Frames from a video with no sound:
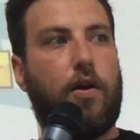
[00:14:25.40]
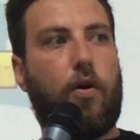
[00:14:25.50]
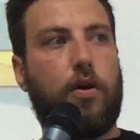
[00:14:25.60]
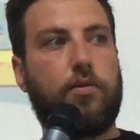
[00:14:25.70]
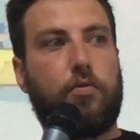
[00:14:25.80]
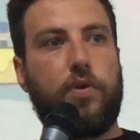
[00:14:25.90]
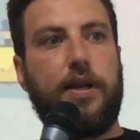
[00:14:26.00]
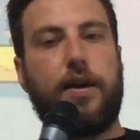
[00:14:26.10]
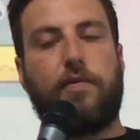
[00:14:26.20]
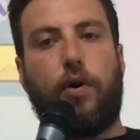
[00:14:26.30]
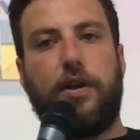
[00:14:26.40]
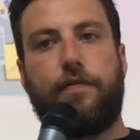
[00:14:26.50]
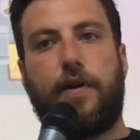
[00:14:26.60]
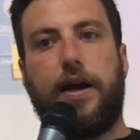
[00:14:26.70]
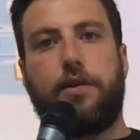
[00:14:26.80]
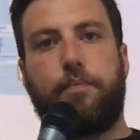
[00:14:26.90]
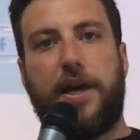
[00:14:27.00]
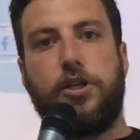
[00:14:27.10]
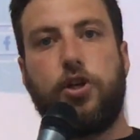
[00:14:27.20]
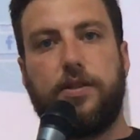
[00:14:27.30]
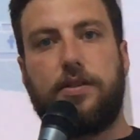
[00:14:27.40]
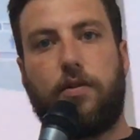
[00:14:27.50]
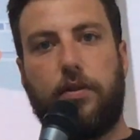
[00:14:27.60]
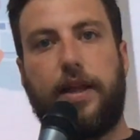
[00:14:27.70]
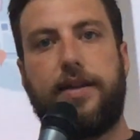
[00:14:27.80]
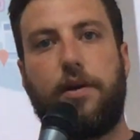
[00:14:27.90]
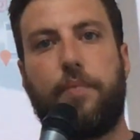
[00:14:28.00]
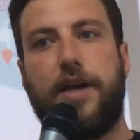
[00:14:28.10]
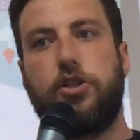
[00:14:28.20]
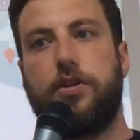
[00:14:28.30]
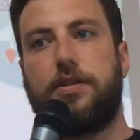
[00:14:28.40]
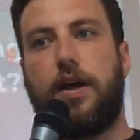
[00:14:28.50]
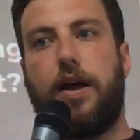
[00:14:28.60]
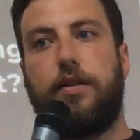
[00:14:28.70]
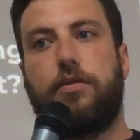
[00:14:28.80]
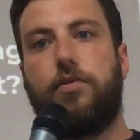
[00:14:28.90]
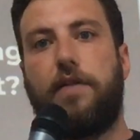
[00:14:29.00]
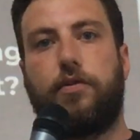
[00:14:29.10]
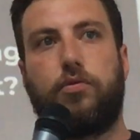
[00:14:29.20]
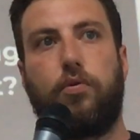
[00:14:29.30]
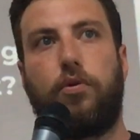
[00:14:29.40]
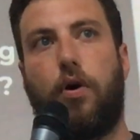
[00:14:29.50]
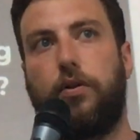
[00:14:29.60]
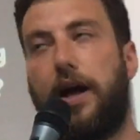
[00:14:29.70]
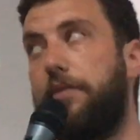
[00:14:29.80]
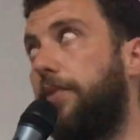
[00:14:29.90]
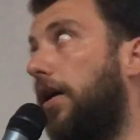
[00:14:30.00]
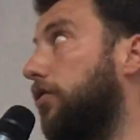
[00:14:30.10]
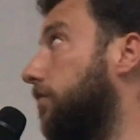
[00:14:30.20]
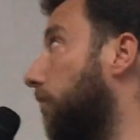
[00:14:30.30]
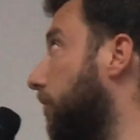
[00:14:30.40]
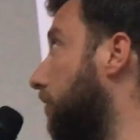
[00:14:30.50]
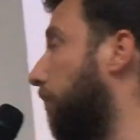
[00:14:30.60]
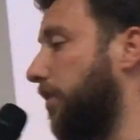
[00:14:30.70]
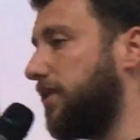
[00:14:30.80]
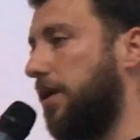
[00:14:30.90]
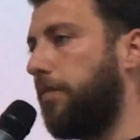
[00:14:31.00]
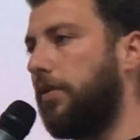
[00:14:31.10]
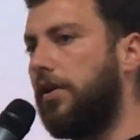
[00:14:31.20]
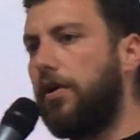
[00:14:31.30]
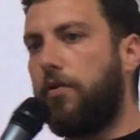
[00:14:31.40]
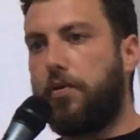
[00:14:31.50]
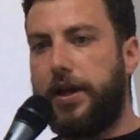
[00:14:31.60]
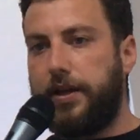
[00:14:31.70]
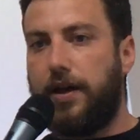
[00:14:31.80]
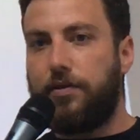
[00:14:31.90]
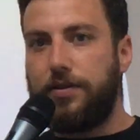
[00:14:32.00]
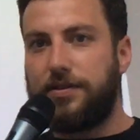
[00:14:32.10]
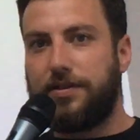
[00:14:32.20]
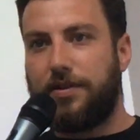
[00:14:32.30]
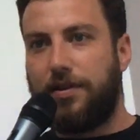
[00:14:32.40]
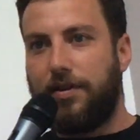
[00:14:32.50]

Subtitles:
on really qualified pages, on landing pages, and you have a tool called Unbounce for this, for example, or any others.